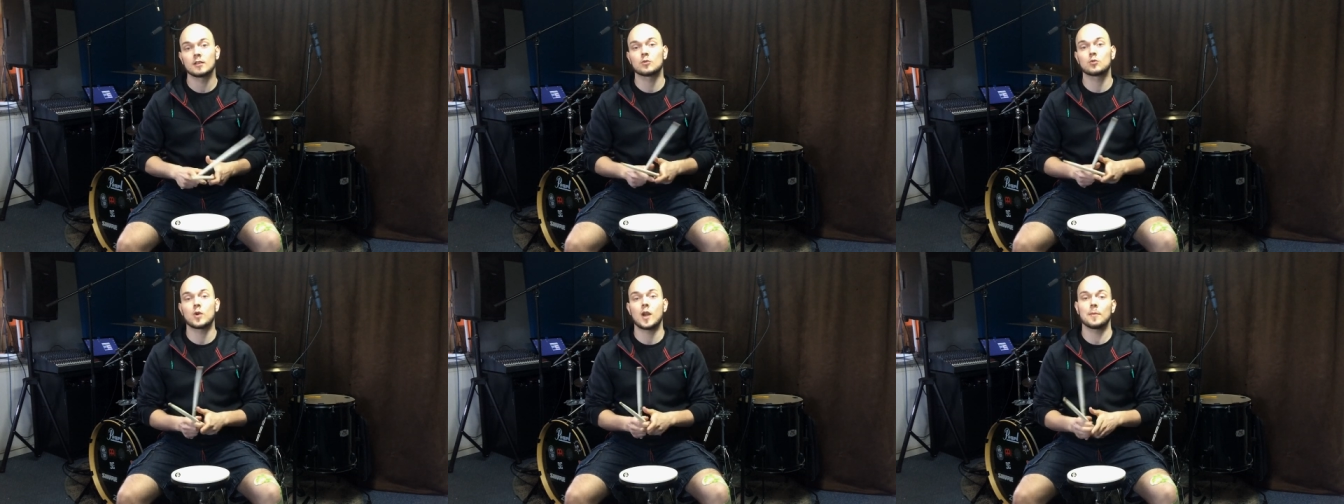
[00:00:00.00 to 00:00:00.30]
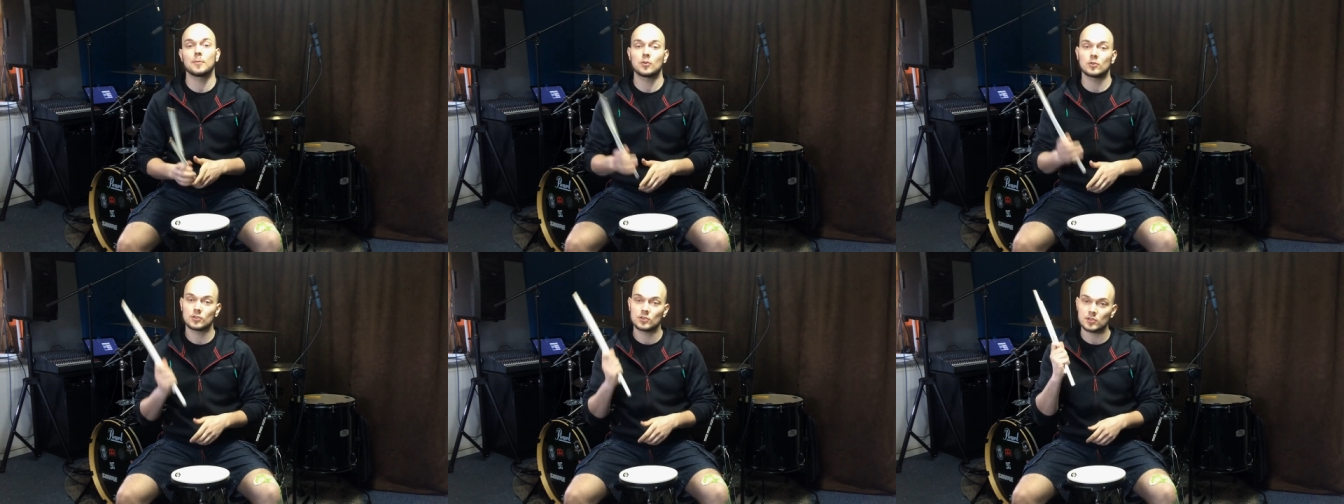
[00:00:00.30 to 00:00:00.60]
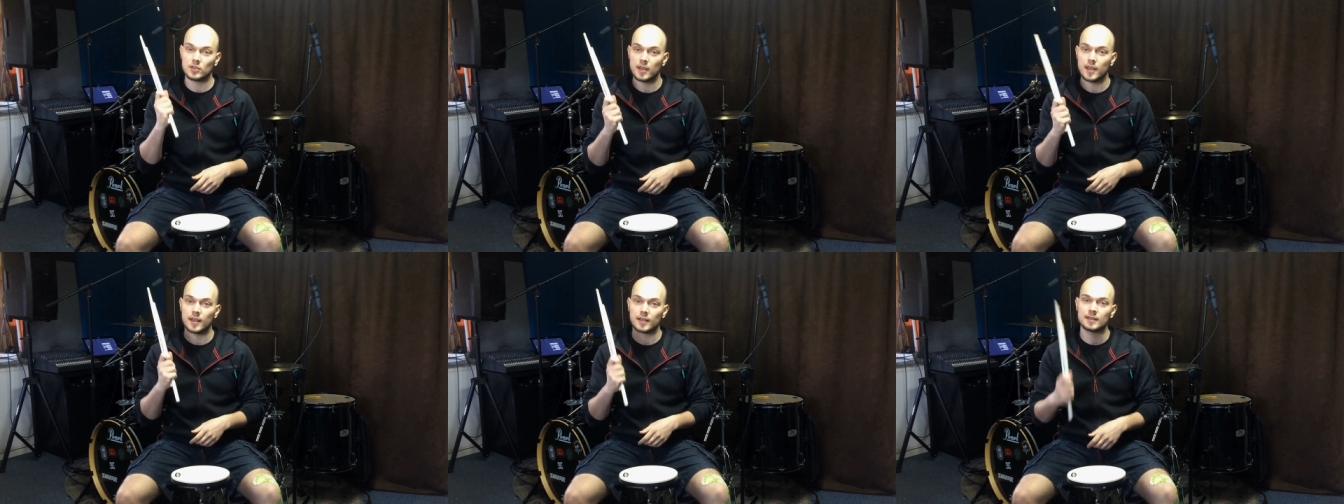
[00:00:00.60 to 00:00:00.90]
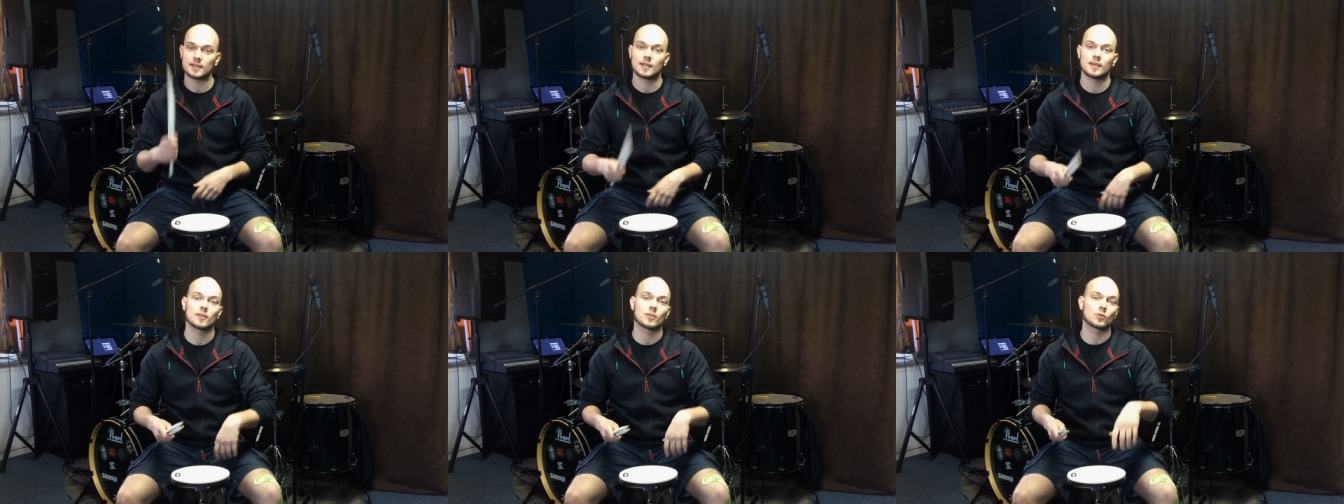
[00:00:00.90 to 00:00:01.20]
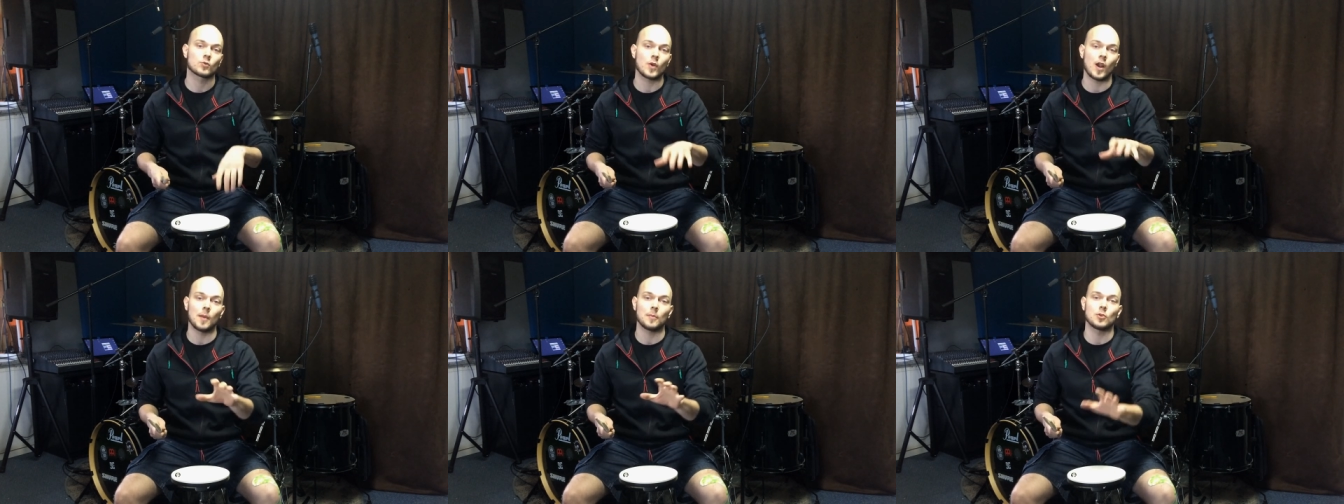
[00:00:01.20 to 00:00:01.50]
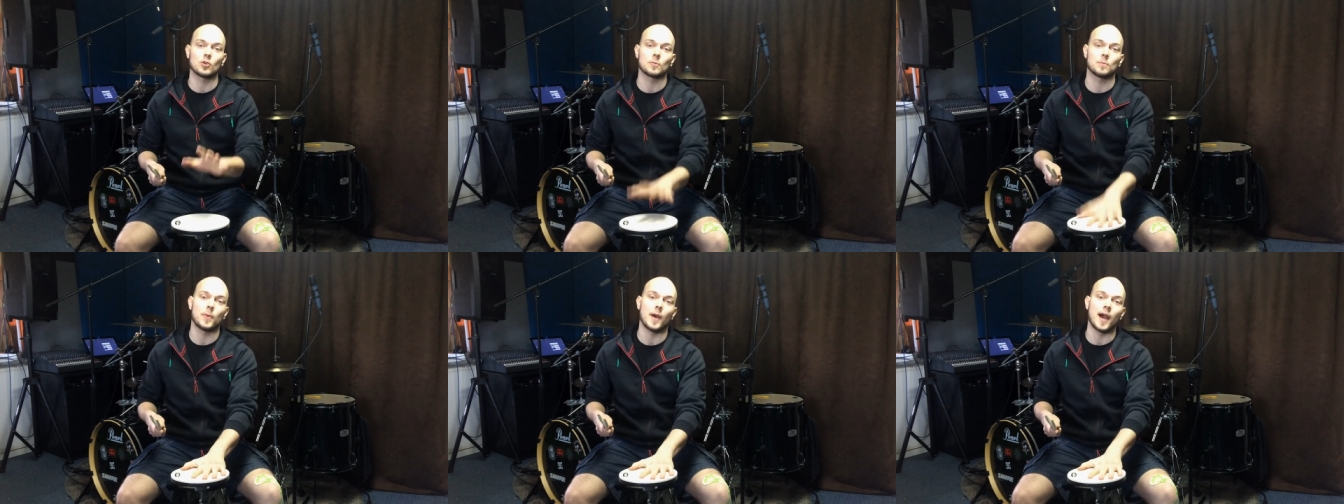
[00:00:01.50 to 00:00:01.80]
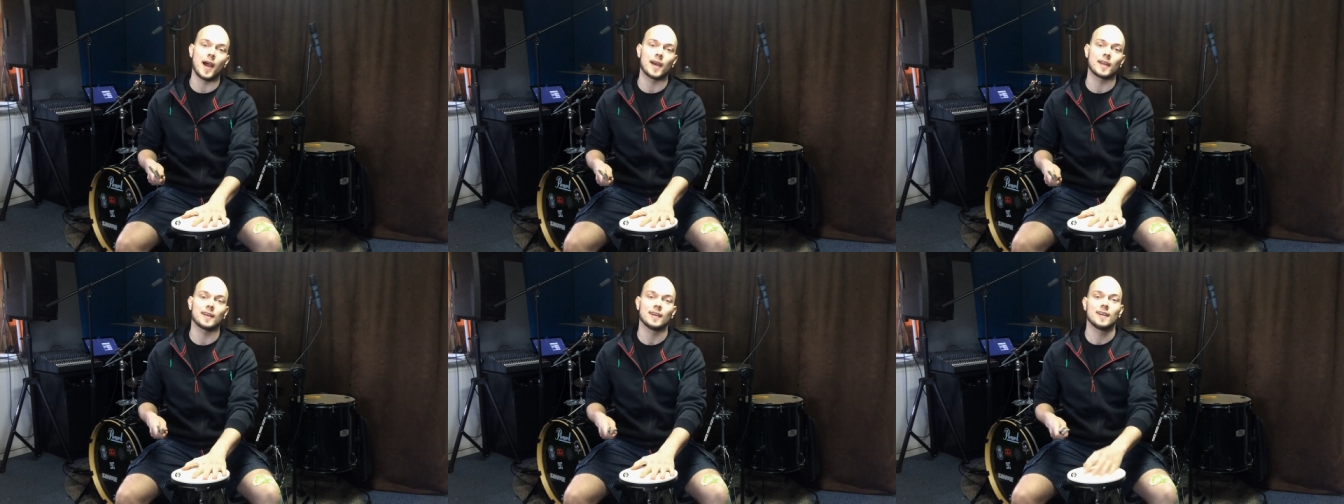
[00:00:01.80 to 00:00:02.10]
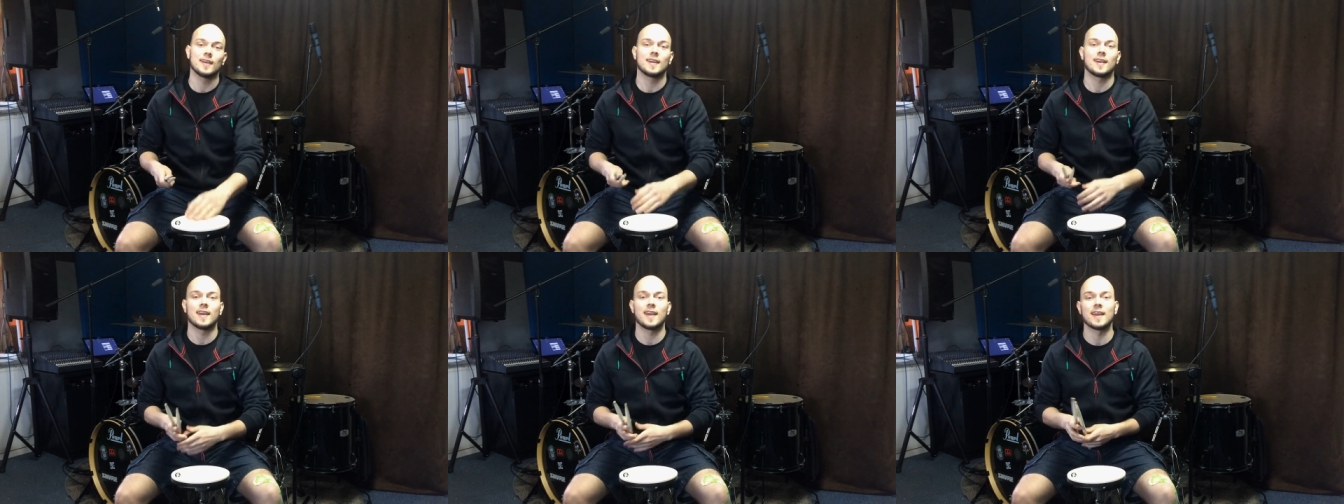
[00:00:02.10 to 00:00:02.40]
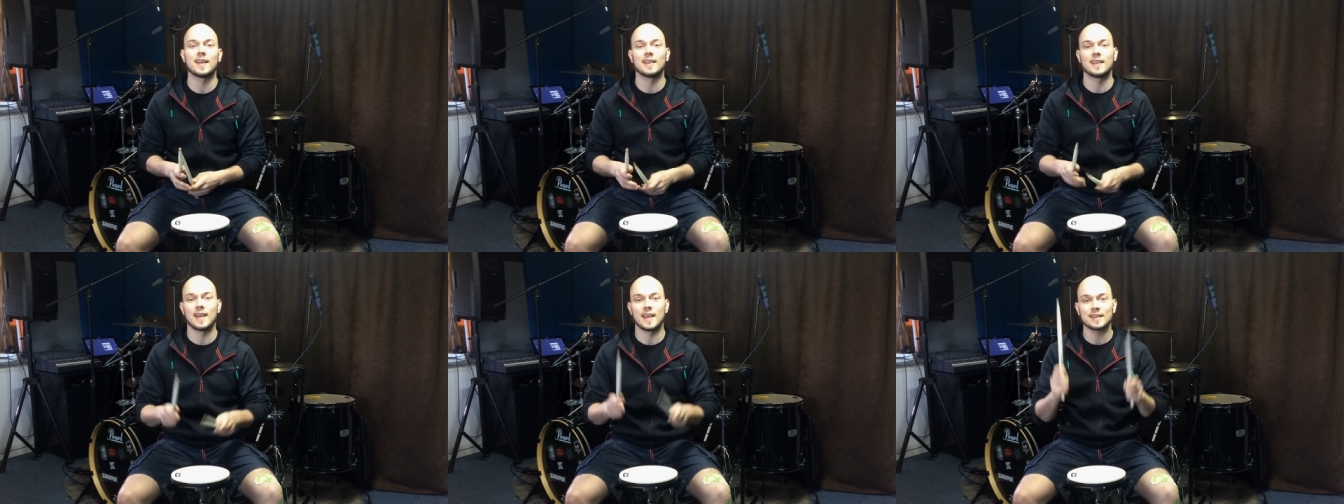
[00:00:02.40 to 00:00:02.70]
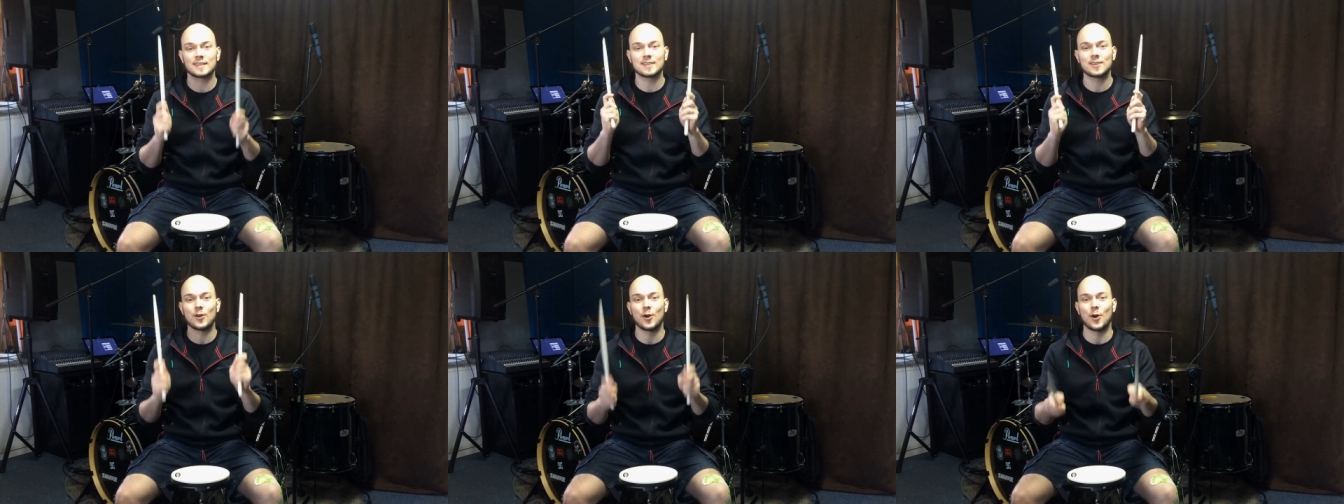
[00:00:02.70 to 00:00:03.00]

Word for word: Grab your sticks, grab your pad, and let's